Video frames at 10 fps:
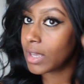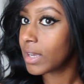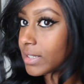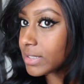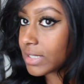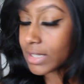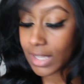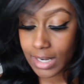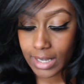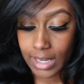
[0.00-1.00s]
it's
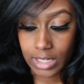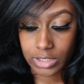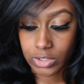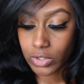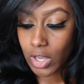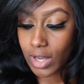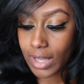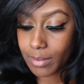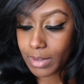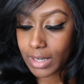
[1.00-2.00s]
synthetic hair, so y'all
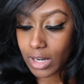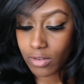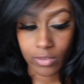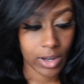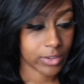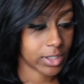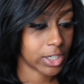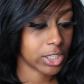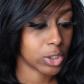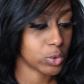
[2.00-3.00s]
gotta be careful out
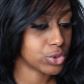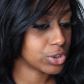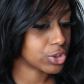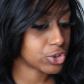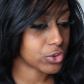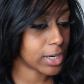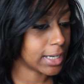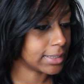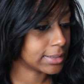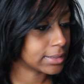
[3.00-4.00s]
there in those
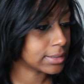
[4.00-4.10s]
streets,